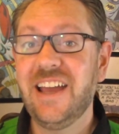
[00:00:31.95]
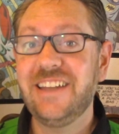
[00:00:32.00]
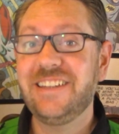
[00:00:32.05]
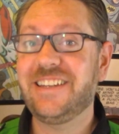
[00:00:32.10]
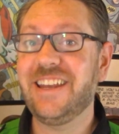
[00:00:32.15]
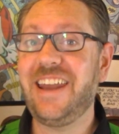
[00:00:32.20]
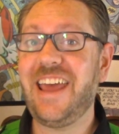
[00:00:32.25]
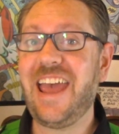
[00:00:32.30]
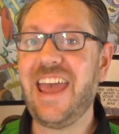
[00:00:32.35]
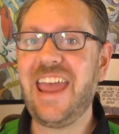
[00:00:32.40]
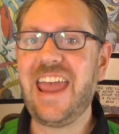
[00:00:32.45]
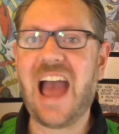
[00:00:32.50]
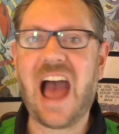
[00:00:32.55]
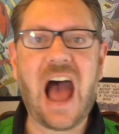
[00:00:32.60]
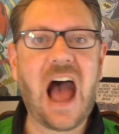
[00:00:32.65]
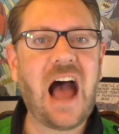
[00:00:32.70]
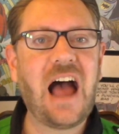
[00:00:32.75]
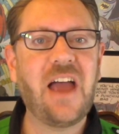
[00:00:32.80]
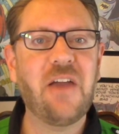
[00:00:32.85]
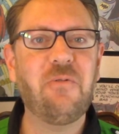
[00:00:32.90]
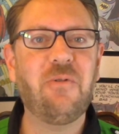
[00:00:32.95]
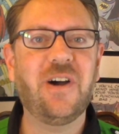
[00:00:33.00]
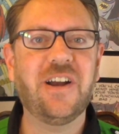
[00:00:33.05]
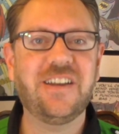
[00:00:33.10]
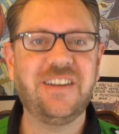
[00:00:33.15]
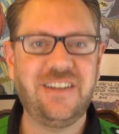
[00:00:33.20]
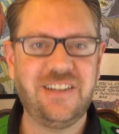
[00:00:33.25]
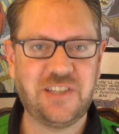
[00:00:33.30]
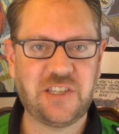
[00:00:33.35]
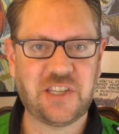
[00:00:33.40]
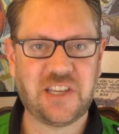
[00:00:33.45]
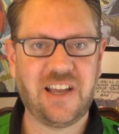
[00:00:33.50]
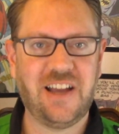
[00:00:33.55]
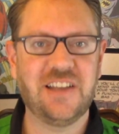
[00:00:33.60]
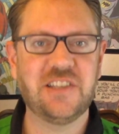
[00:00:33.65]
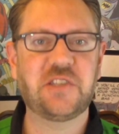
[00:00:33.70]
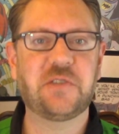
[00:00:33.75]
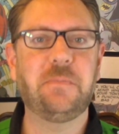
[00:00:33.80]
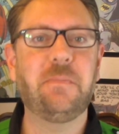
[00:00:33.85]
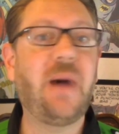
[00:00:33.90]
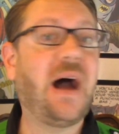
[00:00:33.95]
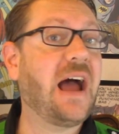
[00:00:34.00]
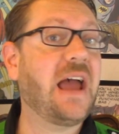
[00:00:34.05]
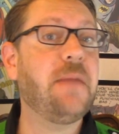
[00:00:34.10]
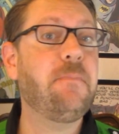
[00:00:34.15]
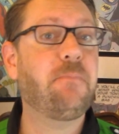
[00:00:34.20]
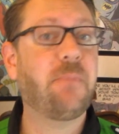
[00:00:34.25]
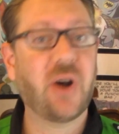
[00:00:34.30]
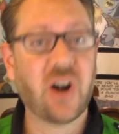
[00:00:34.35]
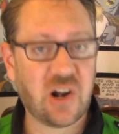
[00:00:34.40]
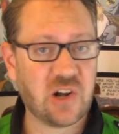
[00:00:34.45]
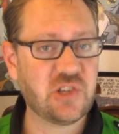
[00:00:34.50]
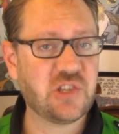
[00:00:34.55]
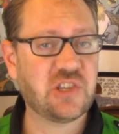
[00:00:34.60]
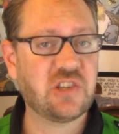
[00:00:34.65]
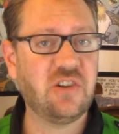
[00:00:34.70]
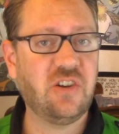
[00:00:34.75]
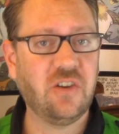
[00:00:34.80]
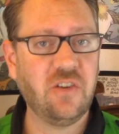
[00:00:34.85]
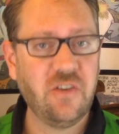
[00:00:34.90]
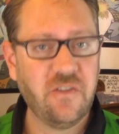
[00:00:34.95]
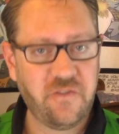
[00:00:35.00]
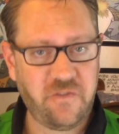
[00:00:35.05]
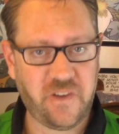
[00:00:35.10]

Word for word: Today, I want to discuss my personal